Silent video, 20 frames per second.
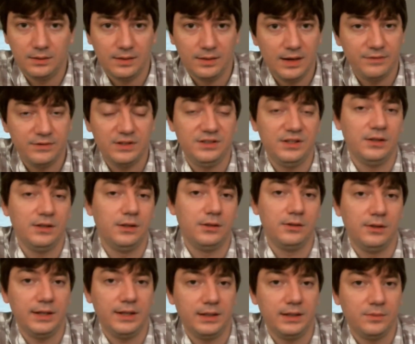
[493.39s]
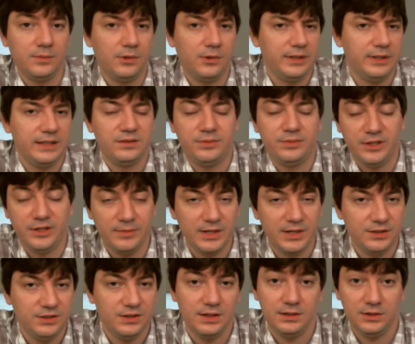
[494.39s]
every single collectible, that's pretty
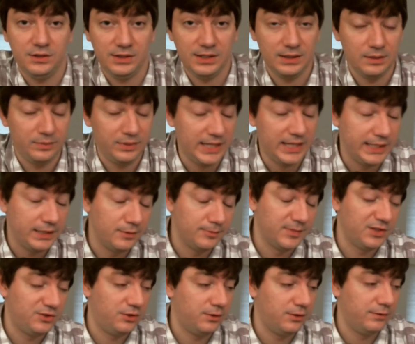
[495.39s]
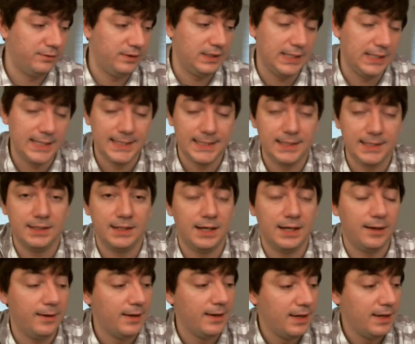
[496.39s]
much it. You get the platinum trophy, and
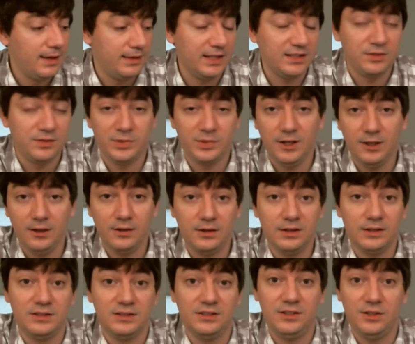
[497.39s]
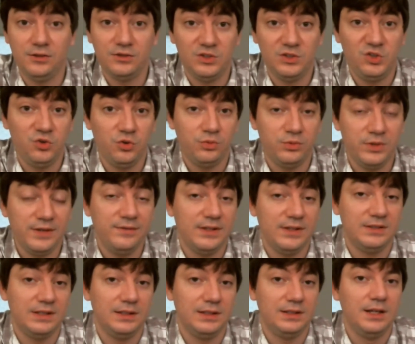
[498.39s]
that's a pretty good excuse to
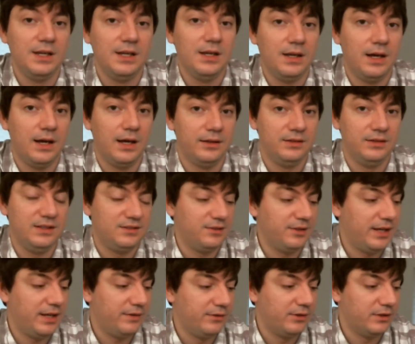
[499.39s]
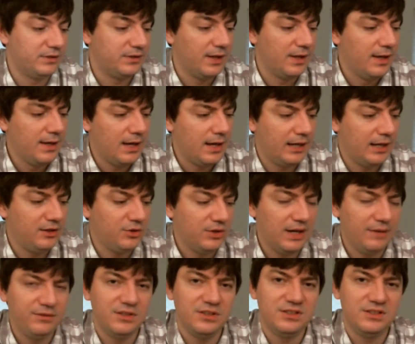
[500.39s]
revisit these levels. I do
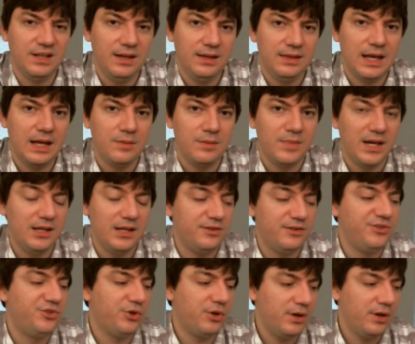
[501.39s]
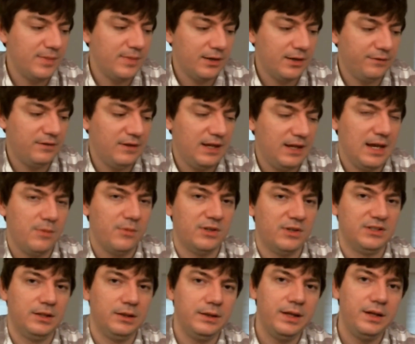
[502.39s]
have to say that my enjoyment of the game
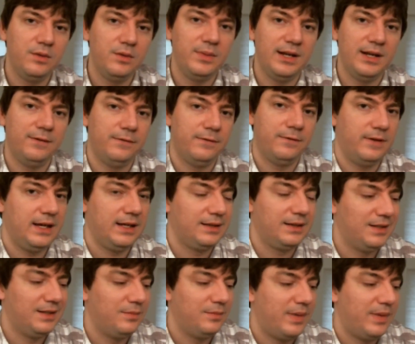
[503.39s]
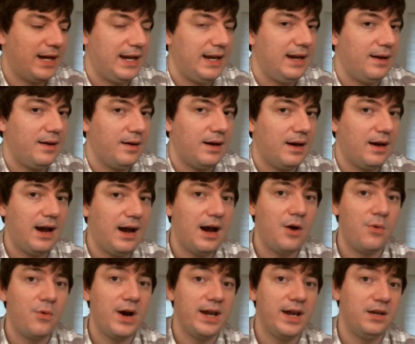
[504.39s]
was a little bit affected by
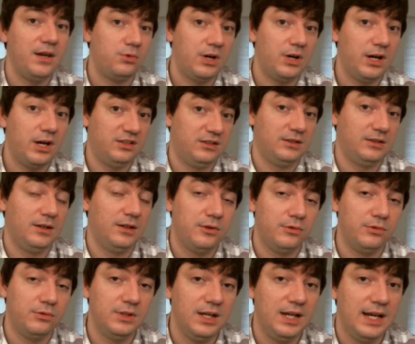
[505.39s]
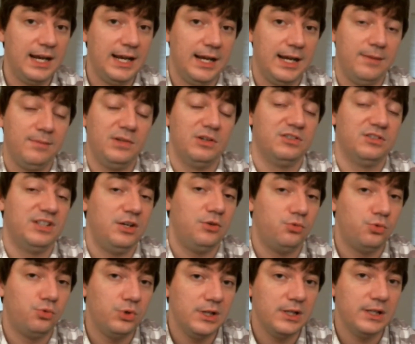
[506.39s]
how I rushed through the game, because I
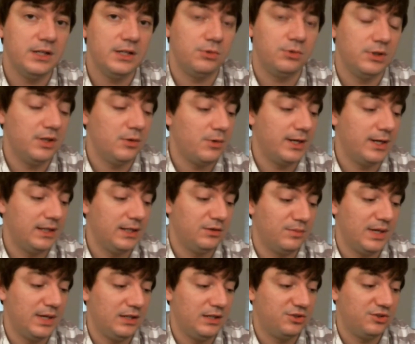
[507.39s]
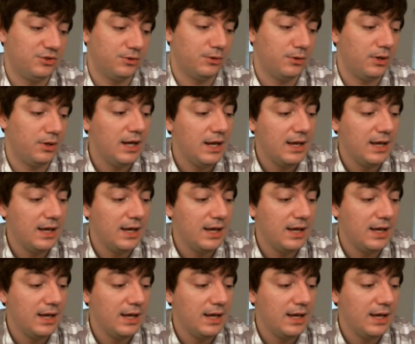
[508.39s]
really wanted to make sure